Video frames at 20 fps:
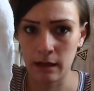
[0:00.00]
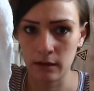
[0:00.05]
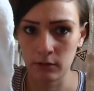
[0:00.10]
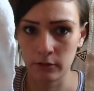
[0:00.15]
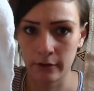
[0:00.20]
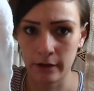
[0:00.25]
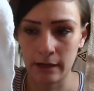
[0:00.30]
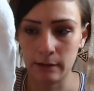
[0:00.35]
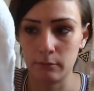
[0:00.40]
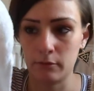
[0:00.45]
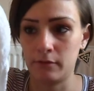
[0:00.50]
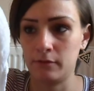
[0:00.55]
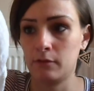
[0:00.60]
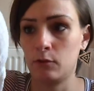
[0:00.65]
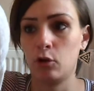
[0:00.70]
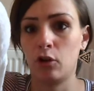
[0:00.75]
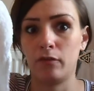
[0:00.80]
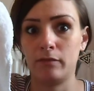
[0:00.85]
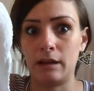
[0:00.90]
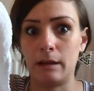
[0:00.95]
that great with
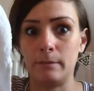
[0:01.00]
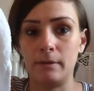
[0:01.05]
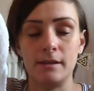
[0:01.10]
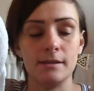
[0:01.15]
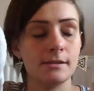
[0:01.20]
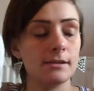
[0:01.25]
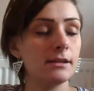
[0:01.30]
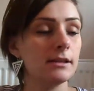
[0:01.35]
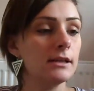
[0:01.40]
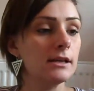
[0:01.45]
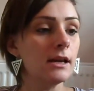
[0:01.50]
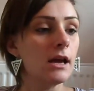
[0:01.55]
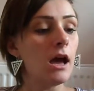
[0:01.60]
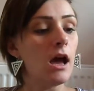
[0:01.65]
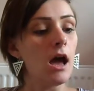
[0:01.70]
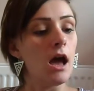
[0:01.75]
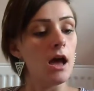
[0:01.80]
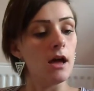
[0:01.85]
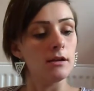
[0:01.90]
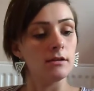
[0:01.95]
cloth nappies.
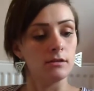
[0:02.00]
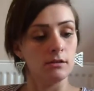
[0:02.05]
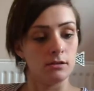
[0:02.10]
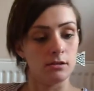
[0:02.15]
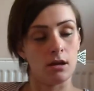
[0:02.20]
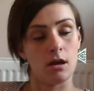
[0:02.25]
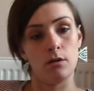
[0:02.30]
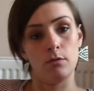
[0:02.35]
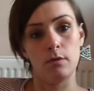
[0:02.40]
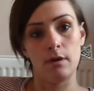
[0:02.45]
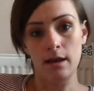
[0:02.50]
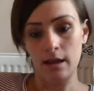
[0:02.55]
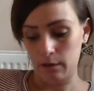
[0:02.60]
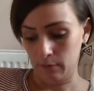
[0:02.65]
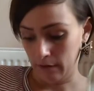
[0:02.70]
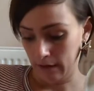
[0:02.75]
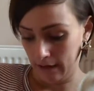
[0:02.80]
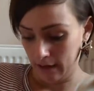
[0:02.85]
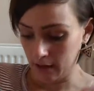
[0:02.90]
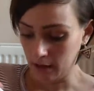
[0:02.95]
So
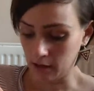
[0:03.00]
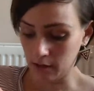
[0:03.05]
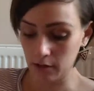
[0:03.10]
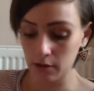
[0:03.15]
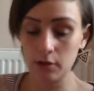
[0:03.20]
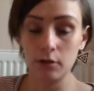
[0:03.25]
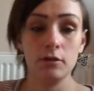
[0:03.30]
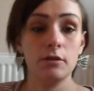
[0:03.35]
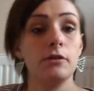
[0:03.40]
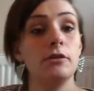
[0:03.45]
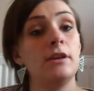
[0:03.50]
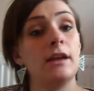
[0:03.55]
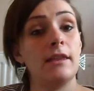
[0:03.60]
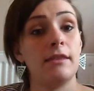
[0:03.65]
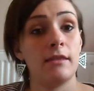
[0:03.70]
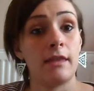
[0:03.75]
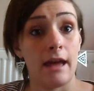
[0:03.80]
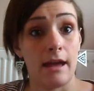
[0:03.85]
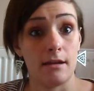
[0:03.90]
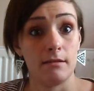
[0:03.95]
anyway, you
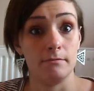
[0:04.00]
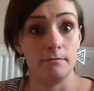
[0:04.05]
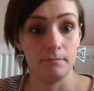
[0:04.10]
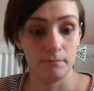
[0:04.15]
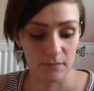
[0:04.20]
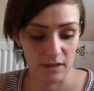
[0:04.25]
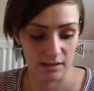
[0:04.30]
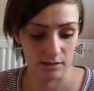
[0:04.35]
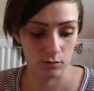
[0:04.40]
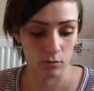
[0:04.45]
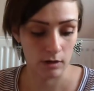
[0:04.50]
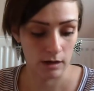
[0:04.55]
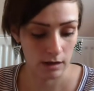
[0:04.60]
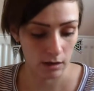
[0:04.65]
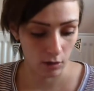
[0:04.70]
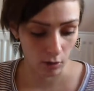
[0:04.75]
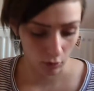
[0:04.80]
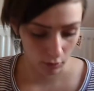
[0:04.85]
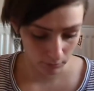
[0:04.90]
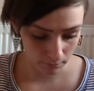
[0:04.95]
get that. That's quite
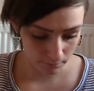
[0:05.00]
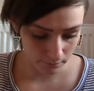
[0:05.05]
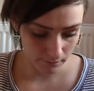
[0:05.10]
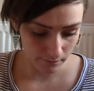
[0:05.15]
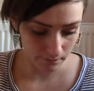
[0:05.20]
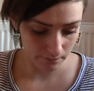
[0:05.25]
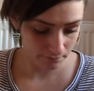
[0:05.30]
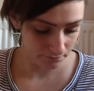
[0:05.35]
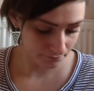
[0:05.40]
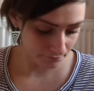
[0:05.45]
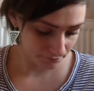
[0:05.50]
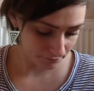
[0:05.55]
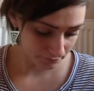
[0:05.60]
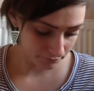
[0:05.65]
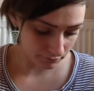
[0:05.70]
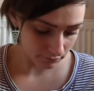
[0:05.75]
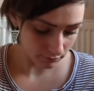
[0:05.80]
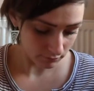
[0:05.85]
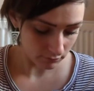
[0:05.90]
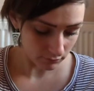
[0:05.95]
a lot,
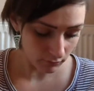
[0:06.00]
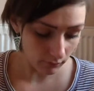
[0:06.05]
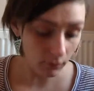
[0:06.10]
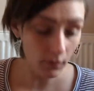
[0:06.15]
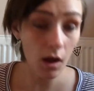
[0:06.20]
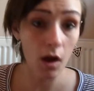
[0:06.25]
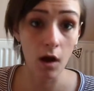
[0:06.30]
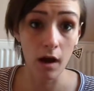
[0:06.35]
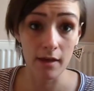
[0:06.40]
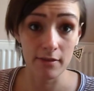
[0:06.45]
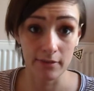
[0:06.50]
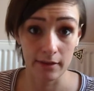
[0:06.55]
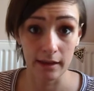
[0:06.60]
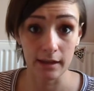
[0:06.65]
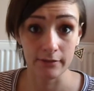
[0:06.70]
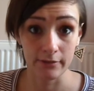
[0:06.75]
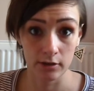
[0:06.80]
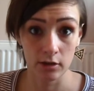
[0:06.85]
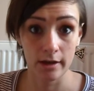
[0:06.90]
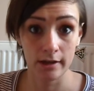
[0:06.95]
I
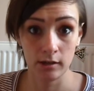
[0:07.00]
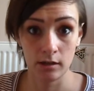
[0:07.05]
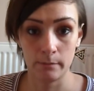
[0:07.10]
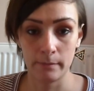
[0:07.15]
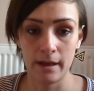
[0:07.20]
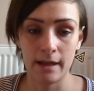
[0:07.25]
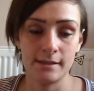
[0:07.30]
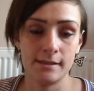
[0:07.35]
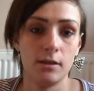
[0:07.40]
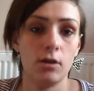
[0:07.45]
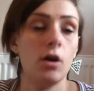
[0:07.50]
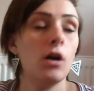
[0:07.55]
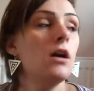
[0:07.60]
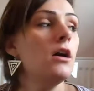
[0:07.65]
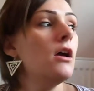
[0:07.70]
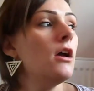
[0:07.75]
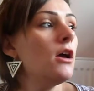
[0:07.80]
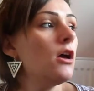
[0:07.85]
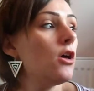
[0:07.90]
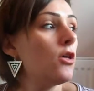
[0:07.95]
think, for £99, a lot.
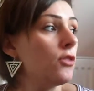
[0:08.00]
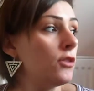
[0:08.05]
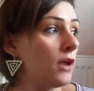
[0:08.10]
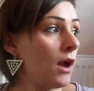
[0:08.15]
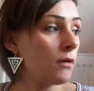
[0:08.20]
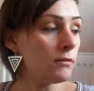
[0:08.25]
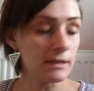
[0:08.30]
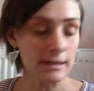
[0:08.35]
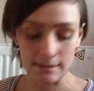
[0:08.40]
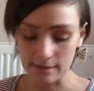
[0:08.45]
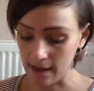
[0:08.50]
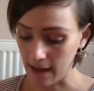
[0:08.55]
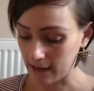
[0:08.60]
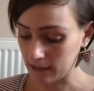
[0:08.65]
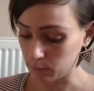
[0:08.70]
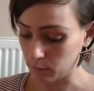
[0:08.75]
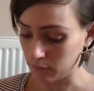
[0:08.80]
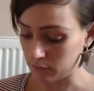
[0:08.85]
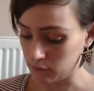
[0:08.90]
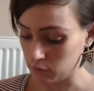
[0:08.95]
The only
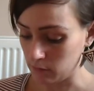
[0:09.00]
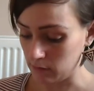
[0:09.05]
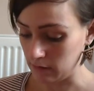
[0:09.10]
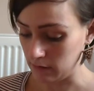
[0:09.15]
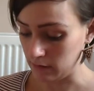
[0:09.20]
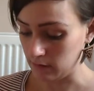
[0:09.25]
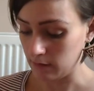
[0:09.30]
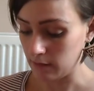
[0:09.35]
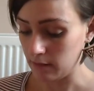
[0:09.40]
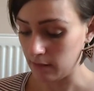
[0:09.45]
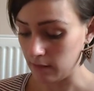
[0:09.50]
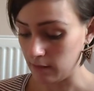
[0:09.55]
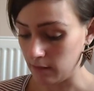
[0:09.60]
snag with doing